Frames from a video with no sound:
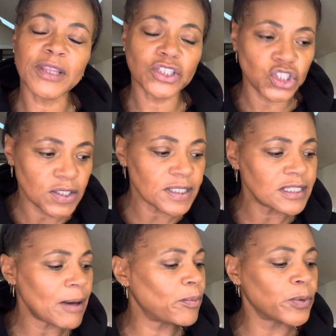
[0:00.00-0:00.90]
She's the
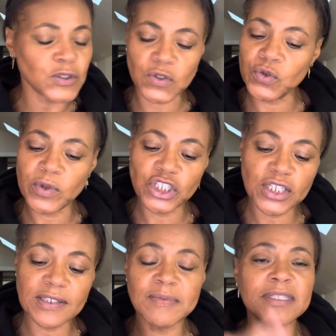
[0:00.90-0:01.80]
type of person who, when
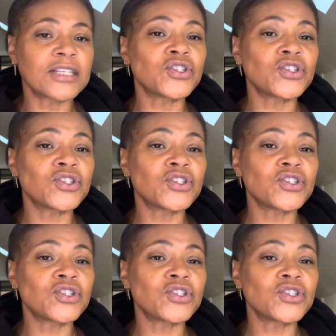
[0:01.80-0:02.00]
she's upset,